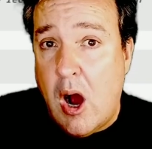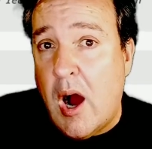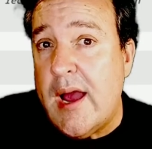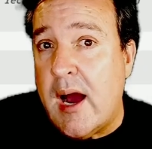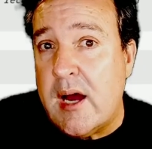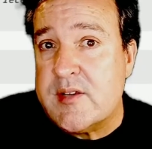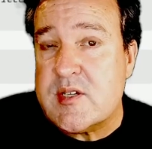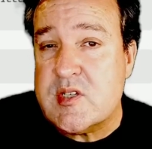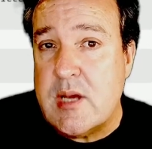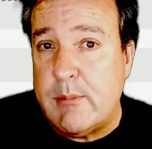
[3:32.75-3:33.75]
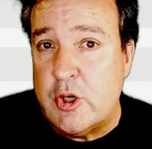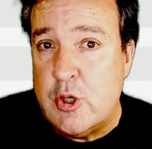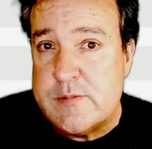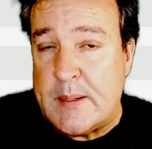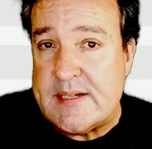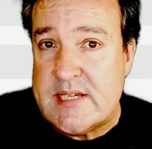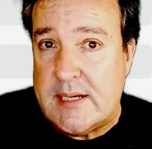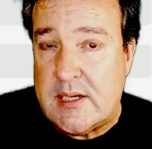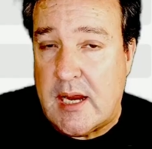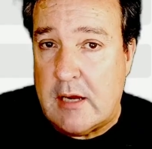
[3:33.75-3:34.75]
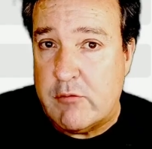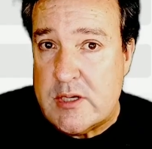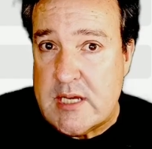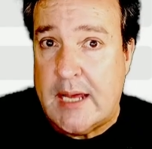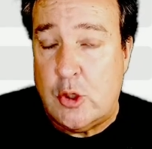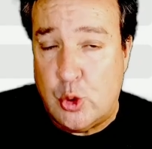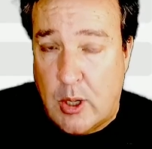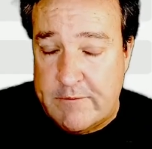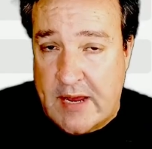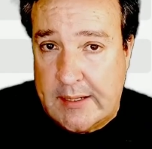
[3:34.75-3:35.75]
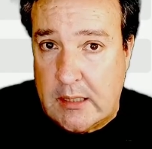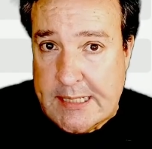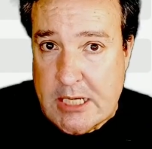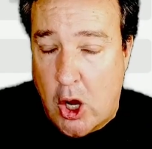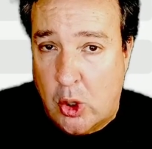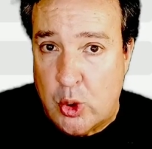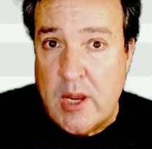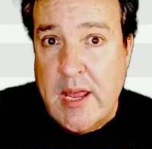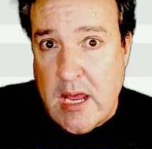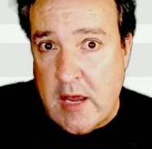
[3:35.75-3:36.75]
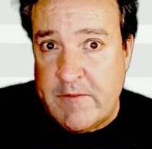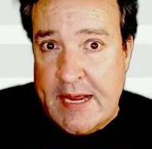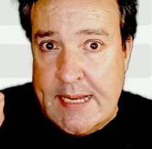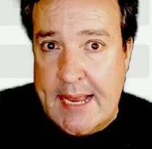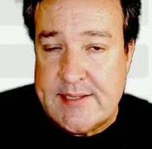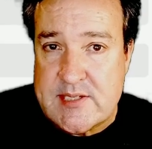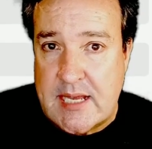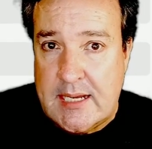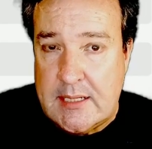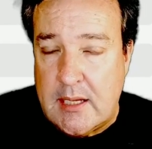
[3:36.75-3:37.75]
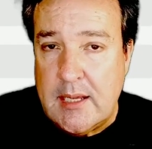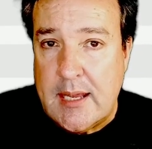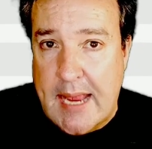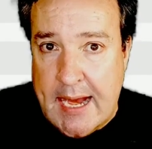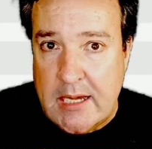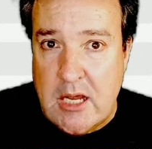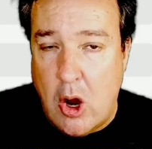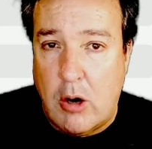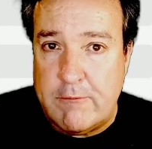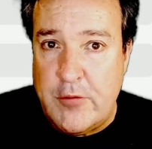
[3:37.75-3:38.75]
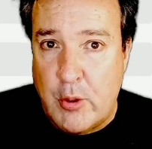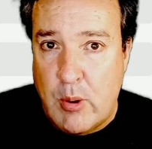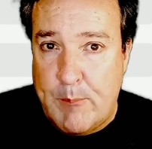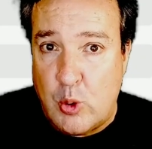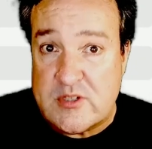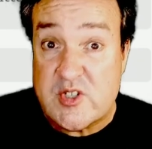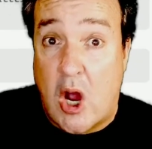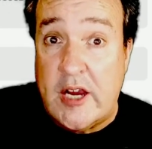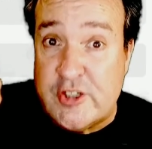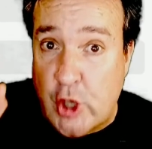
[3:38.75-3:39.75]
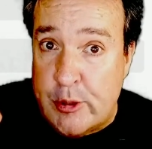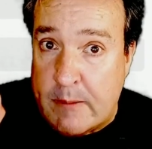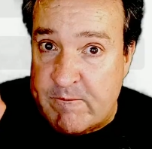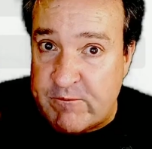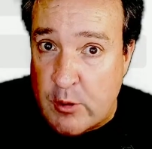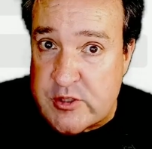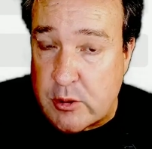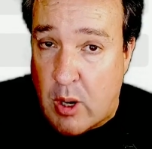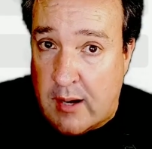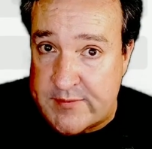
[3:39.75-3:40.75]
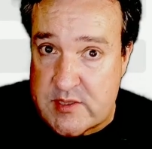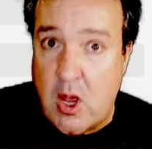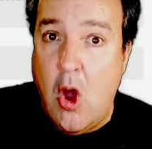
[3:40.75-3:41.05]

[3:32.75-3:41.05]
I asked someone who's been attending every day, who I vaguely know, if he had seen any of the reporters. I showed him photographs